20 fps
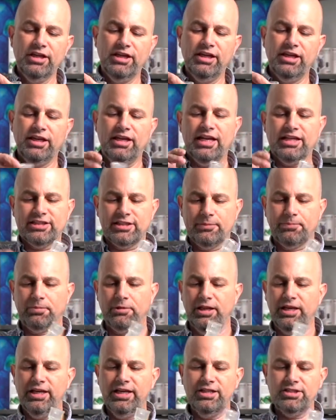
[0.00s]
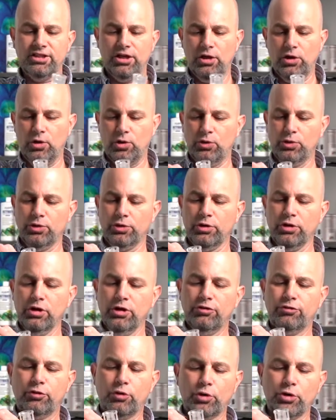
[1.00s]
It has a holder
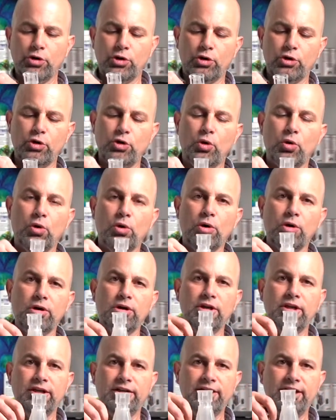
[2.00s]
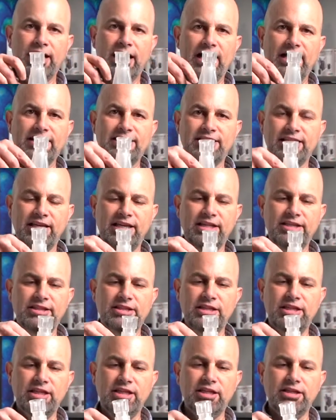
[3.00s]
for your cord, nice and
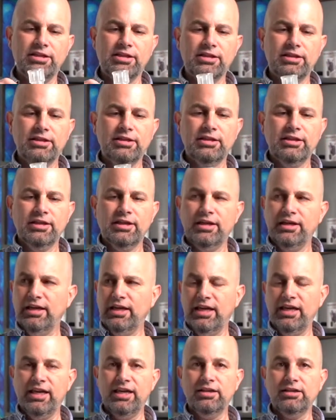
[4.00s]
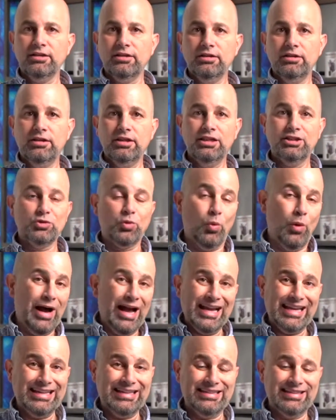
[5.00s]
neat, and it's
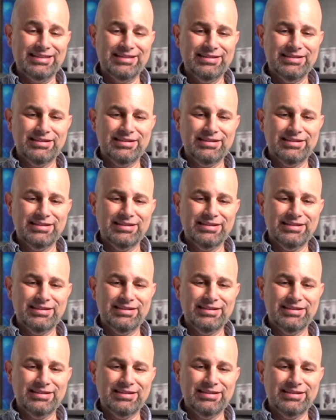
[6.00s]
white.